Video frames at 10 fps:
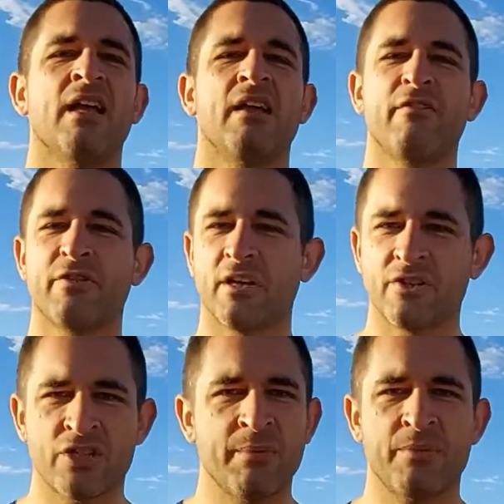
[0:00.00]
If they're
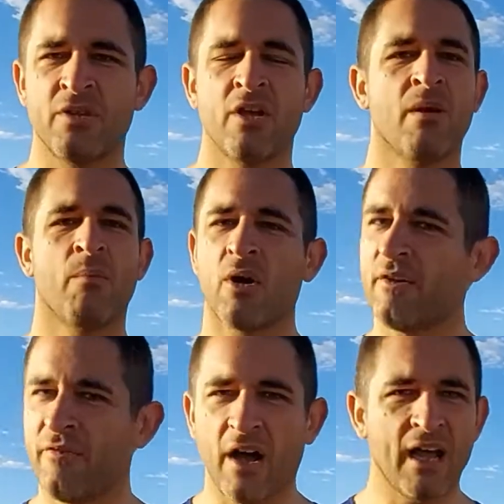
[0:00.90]
chipped,
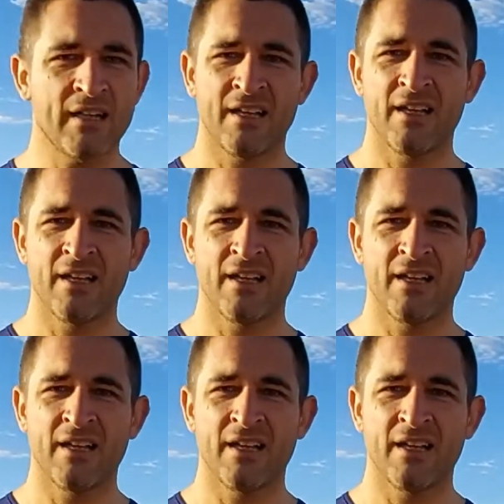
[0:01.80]
modified,